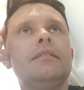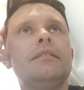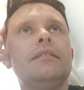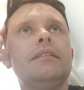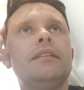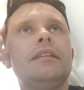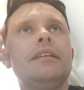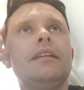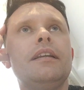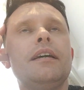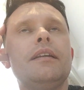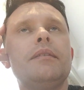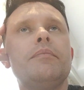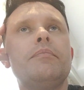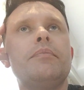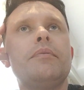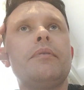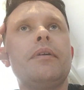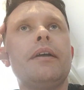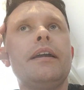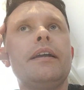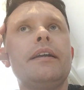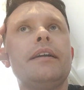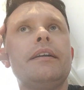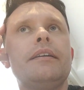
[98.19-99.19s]
and then had a
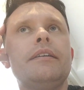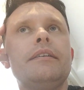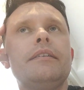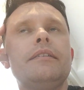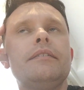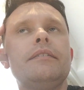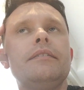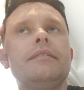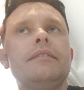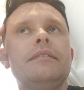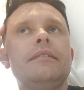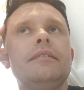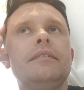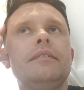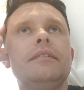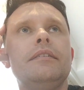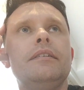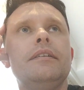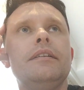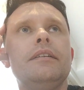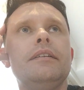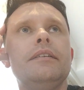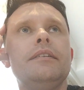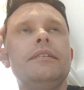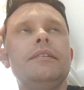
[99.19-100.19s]
break,
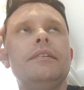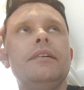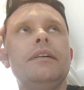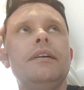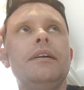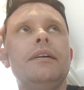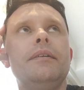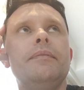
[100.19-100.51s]
and